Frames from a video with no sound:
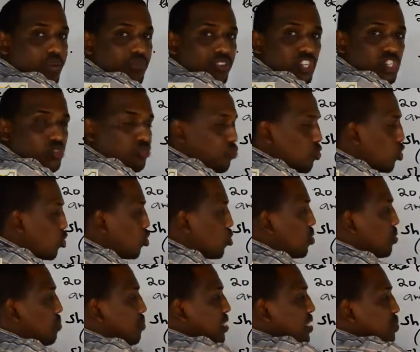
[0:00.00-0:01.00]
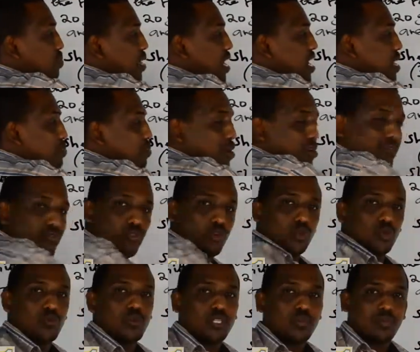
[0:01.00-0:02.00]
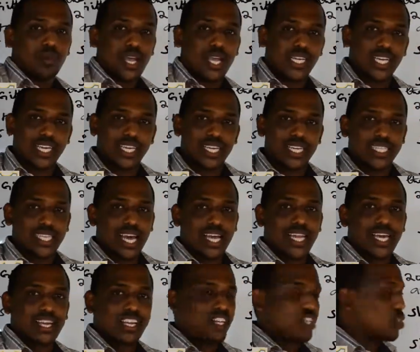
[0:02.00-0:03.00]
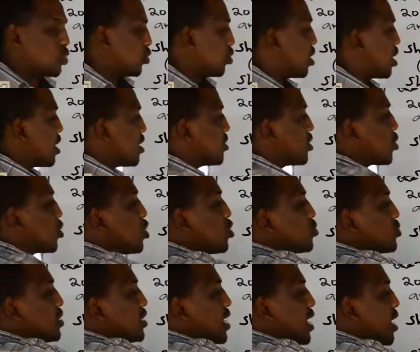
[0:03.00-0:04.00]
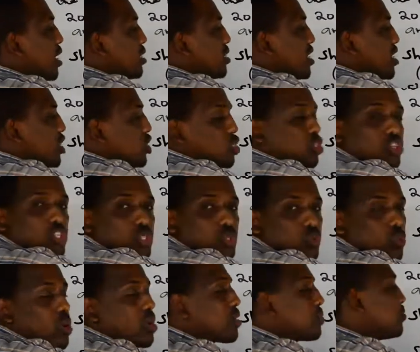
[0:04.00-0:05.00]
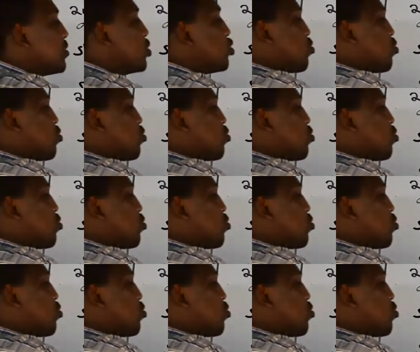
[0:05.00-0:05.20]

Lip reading: is 4 multiplied by 4. You multiply it against the other ratio. The goat here, the ratio is 1. You